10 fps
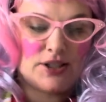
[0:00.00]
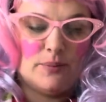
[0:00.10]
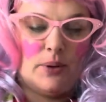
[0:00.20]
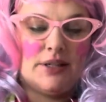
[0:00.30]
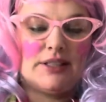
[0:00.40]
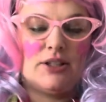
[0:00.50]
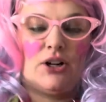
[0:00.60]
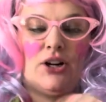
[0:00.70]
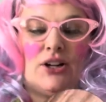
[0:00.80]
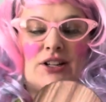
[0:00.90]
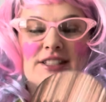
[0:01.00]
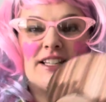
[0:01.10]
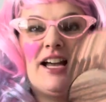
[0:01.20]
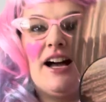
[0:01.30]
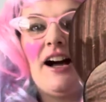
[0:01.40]
So boys and girls,
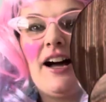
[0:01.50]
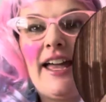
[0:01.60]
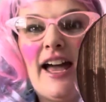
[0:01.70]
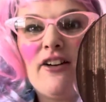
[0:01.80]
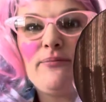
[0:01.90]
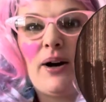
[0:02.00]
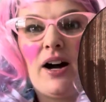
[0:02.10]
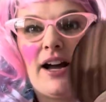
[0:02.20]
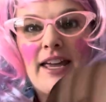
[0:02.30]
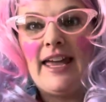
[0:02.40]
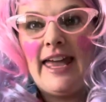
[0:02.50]
I have my